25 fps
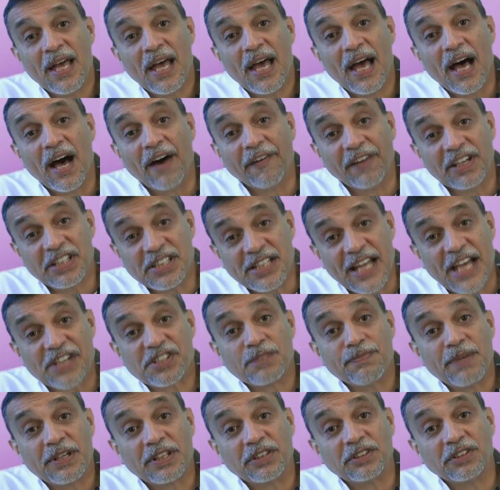are
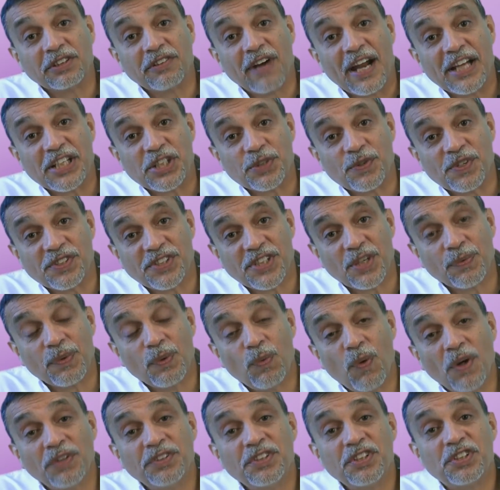international medical graduates. So we
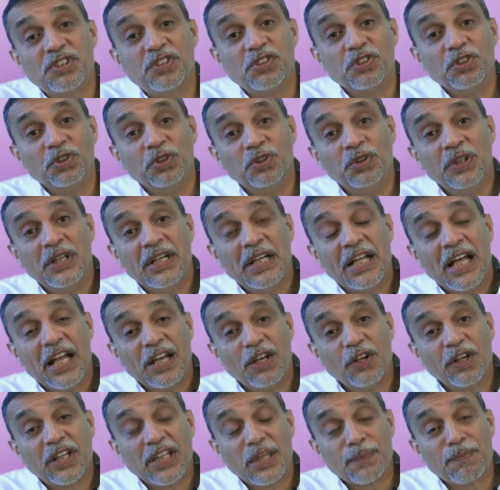wanted to
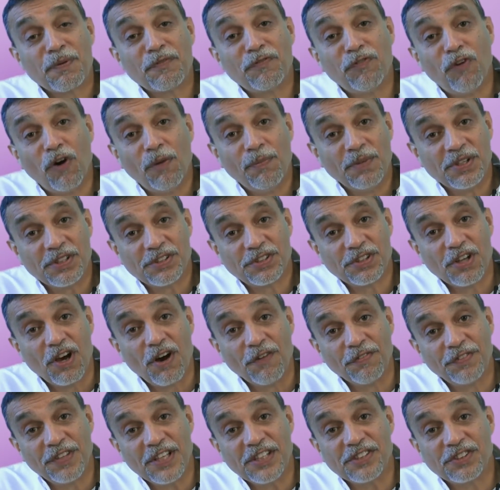look at the performance
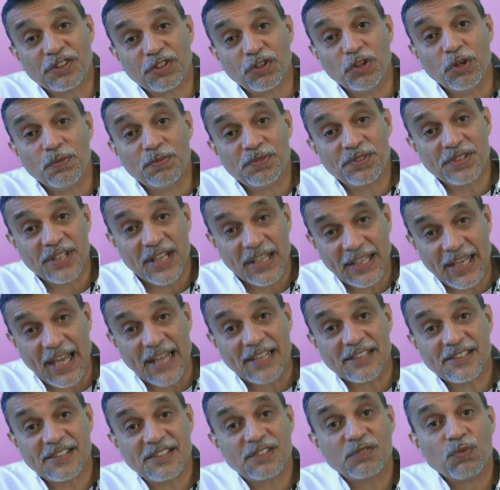of these groups
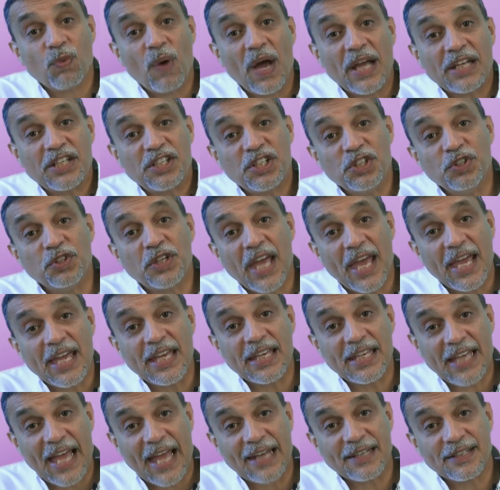against white
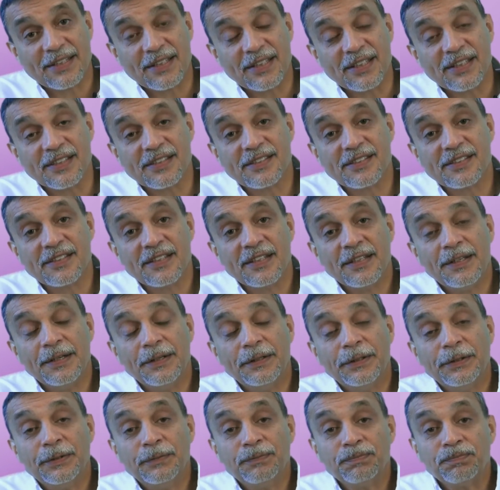UK candidates.
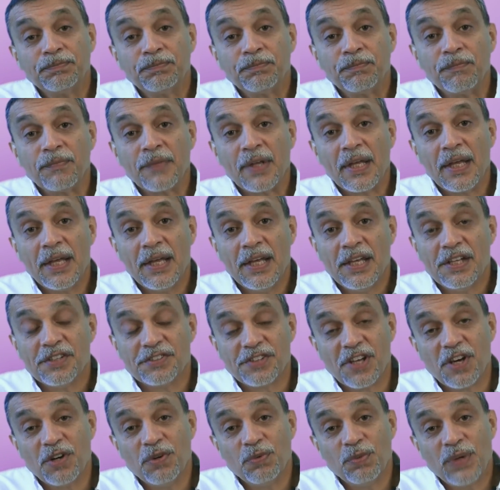
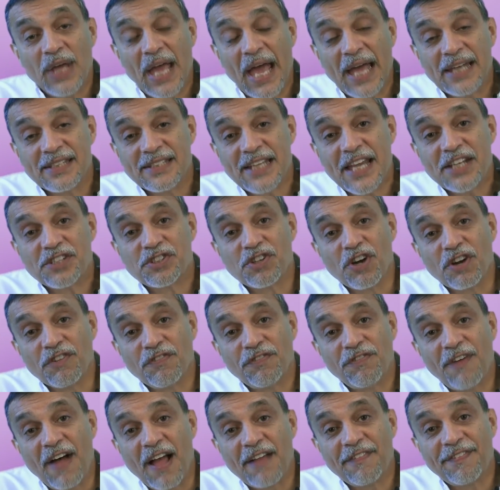So we had data on
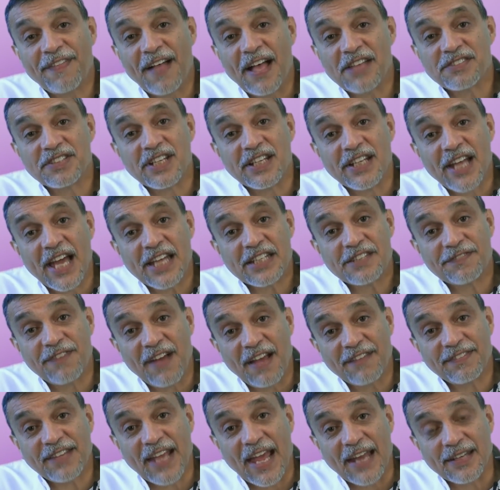
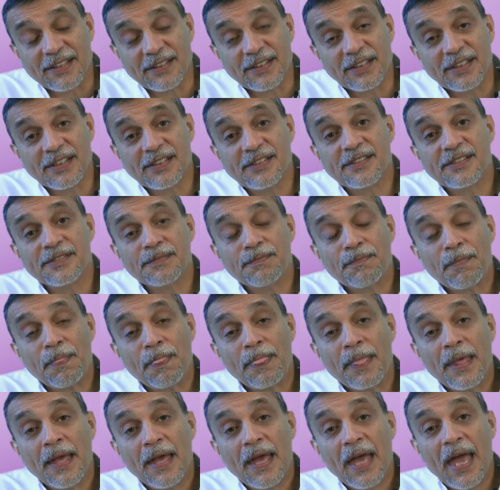5,095 candidates,
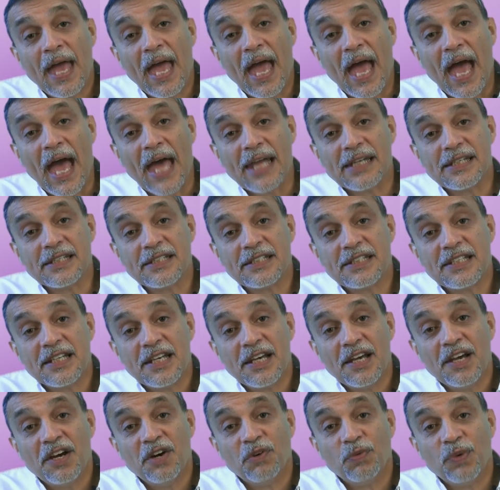and
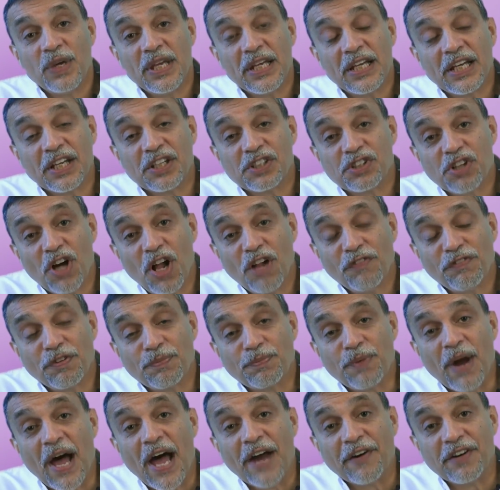we controlled for
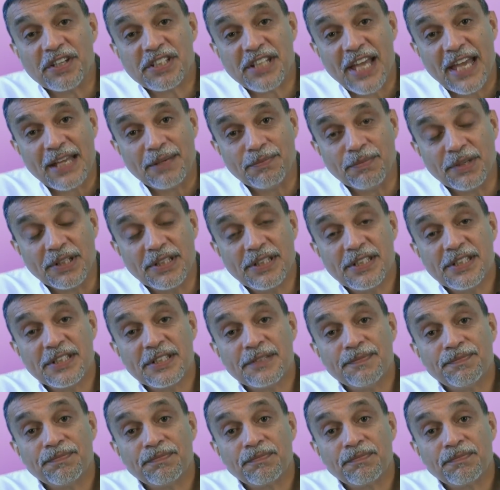prior attainment